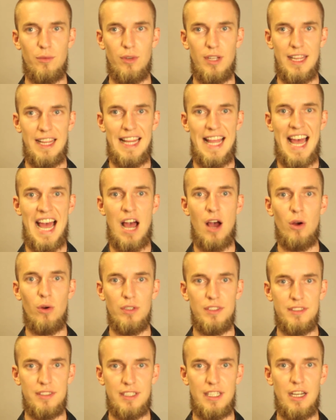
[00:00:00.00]
will allow
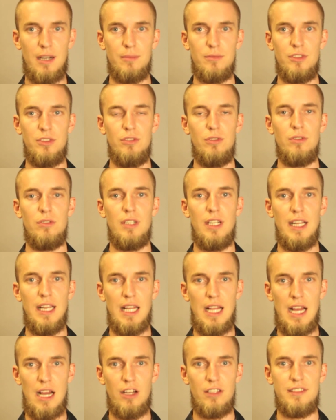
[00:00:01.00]
it to come to you and
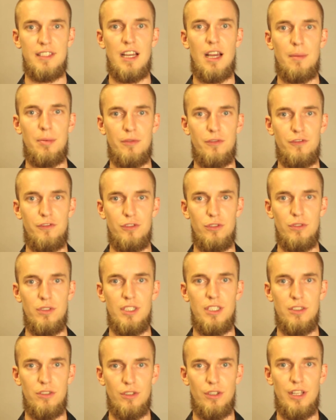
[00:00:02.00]
allow it to happen for you
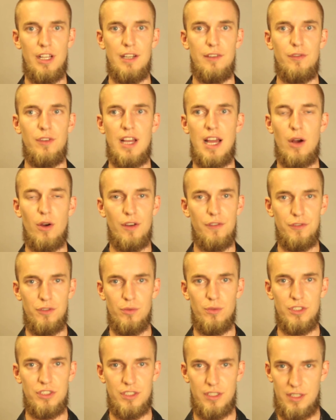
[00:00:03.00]
in your life, however
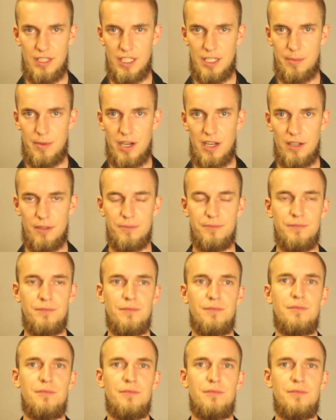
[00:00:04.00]
you wish to think about it.